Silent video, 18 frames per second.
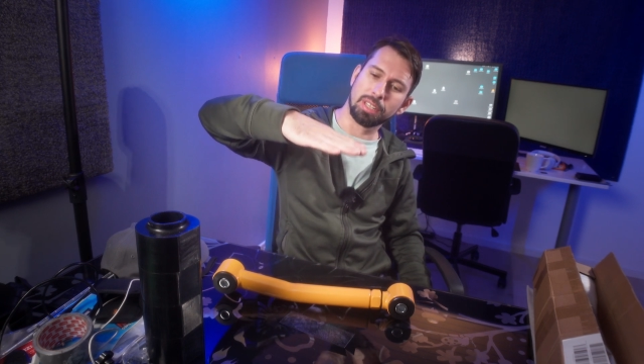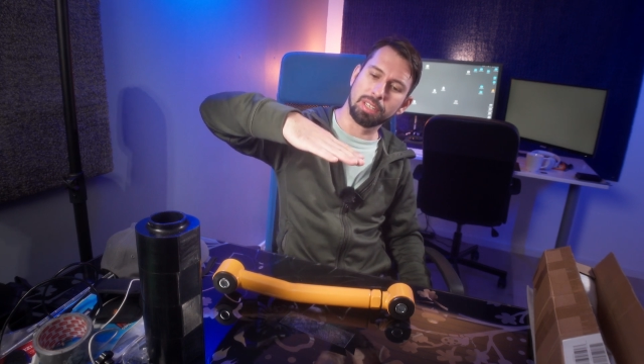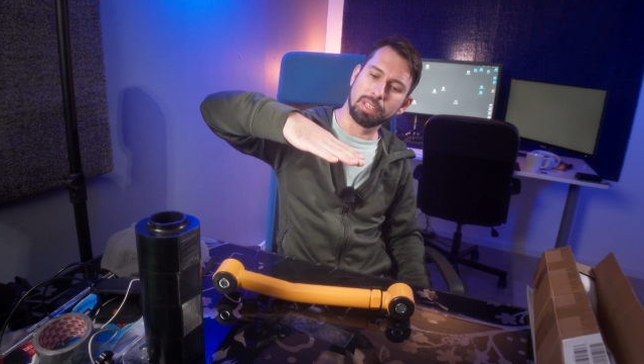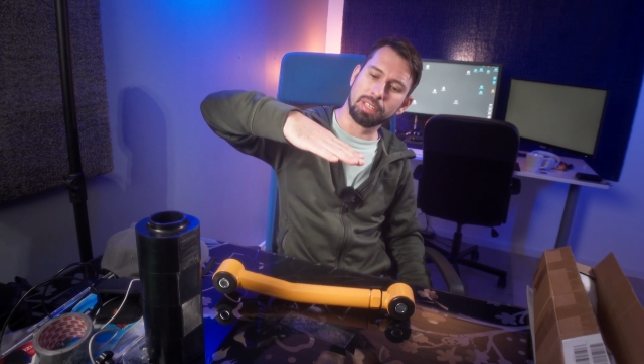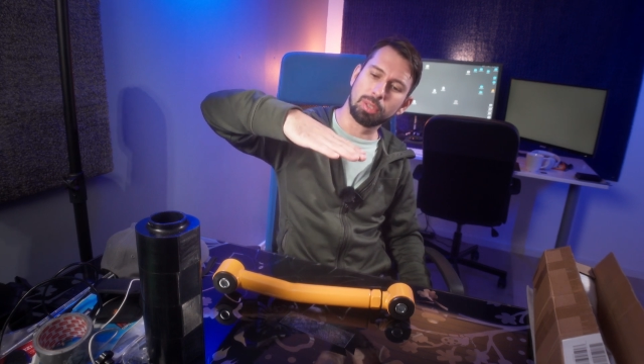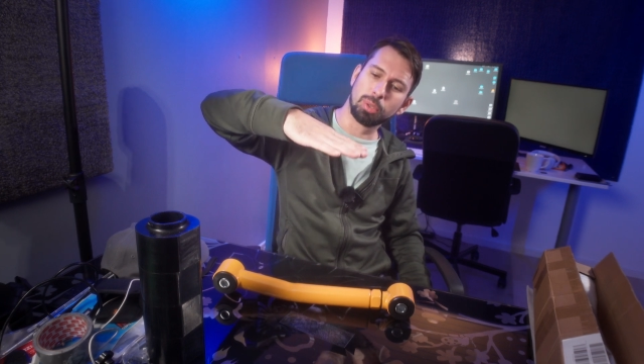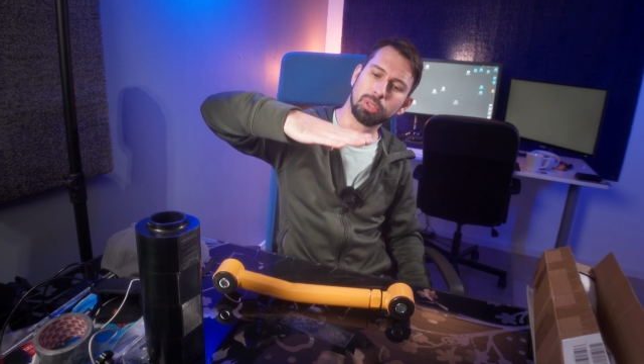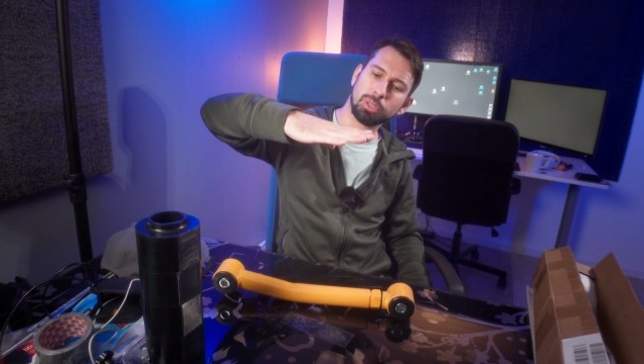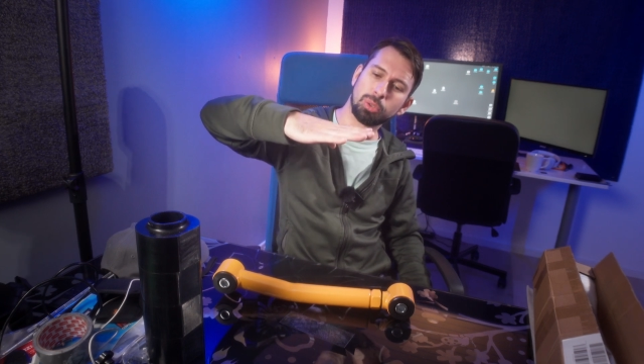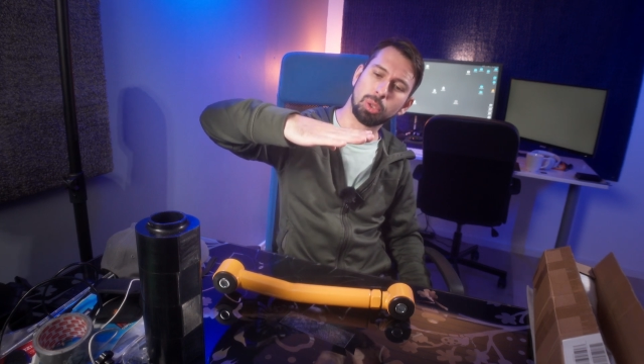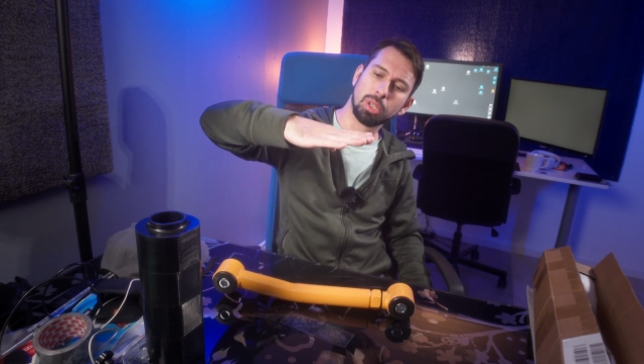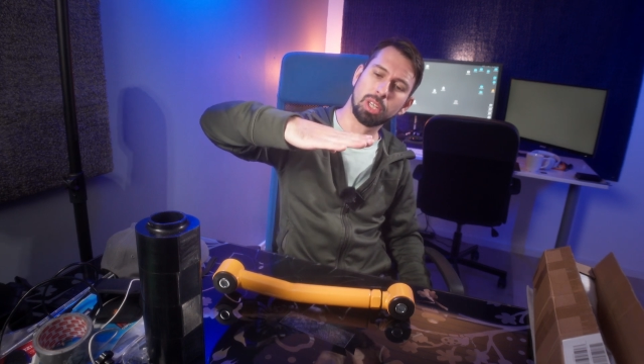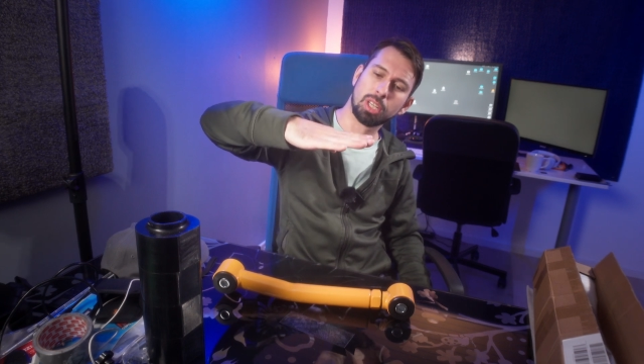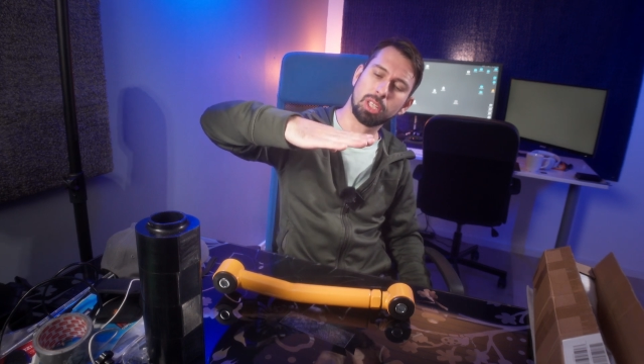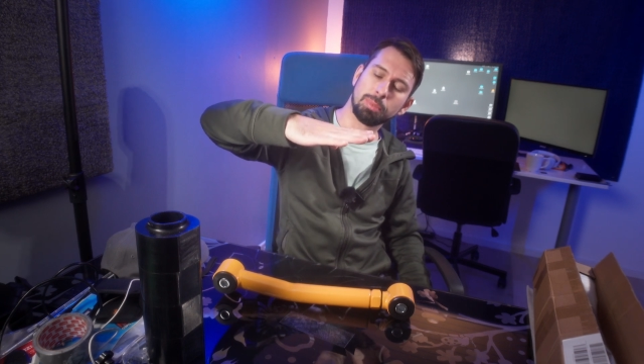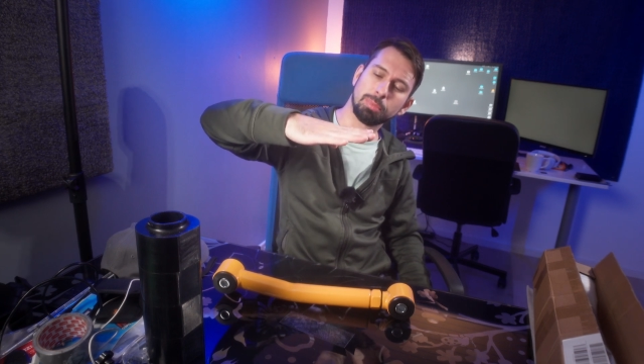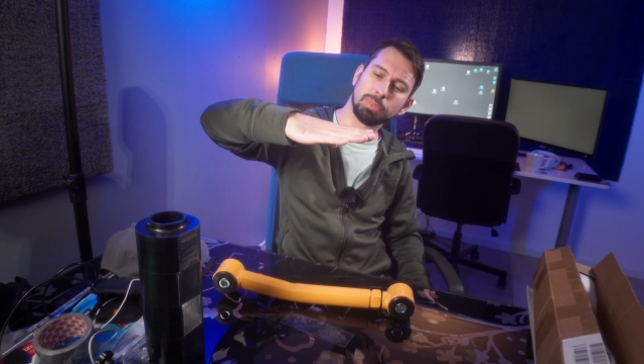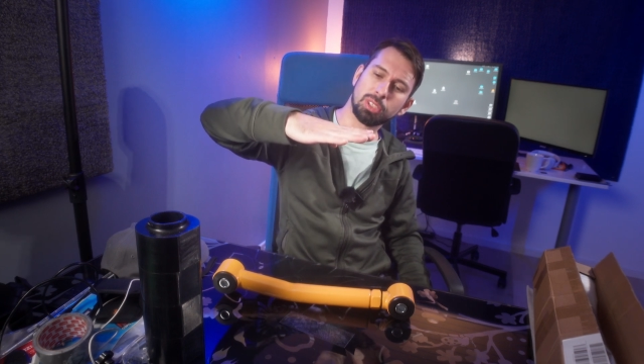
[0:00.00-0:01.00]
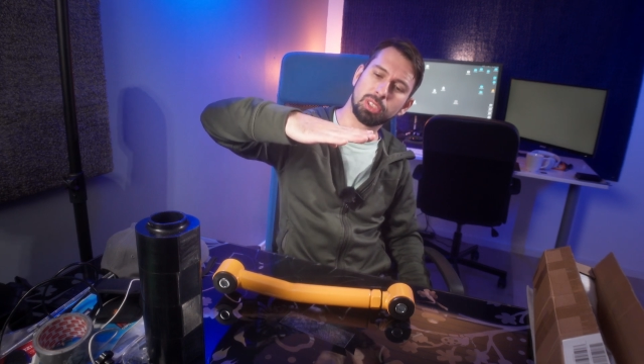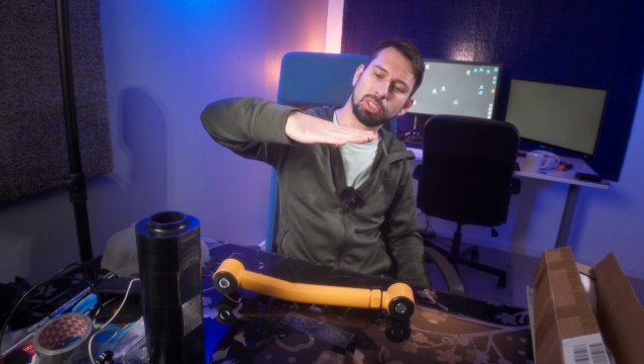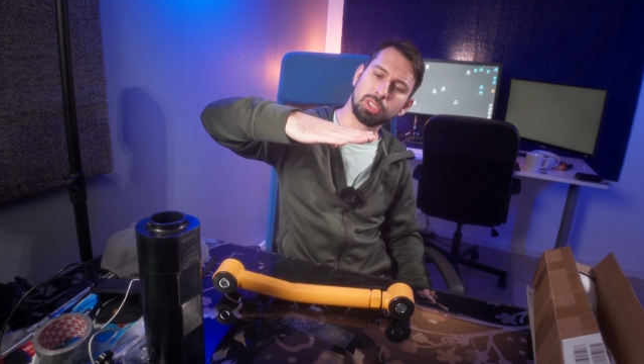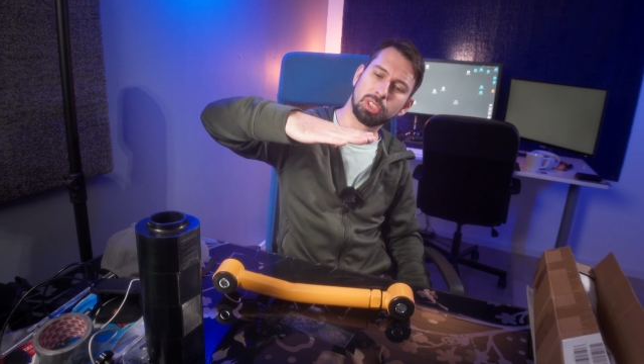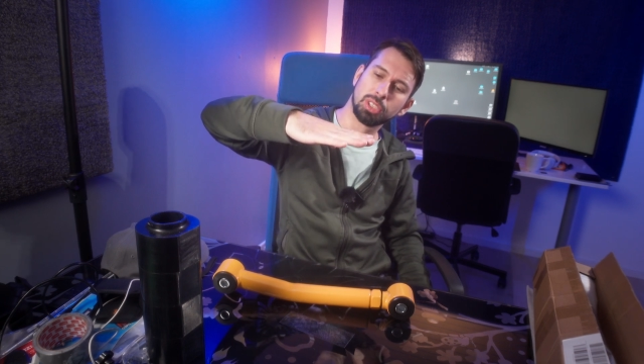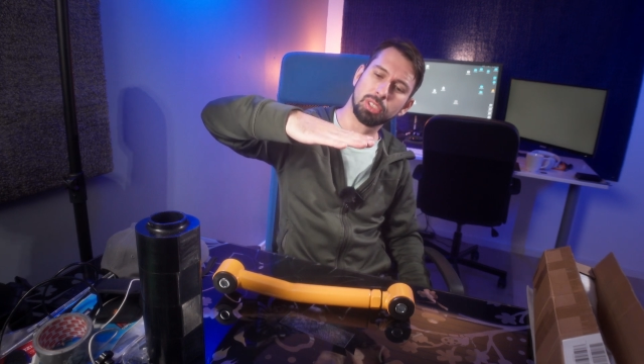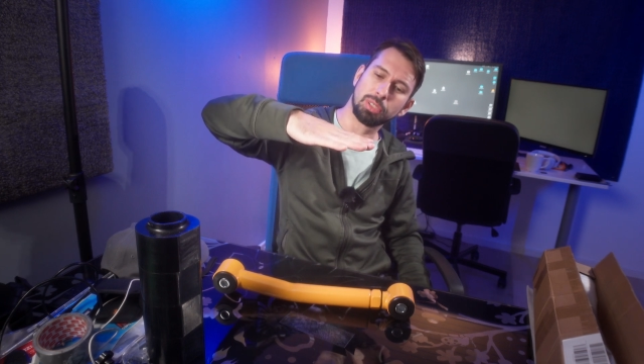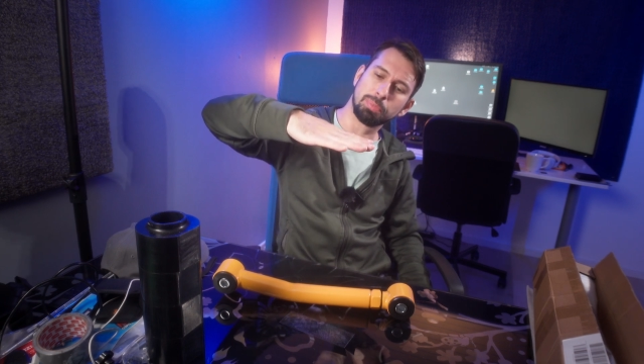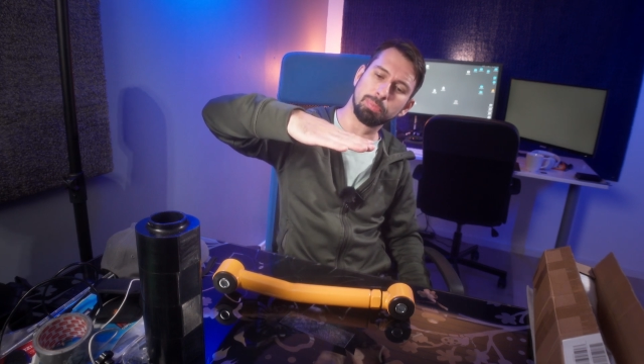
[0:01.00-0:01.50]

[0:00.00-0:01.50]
the control arm's going to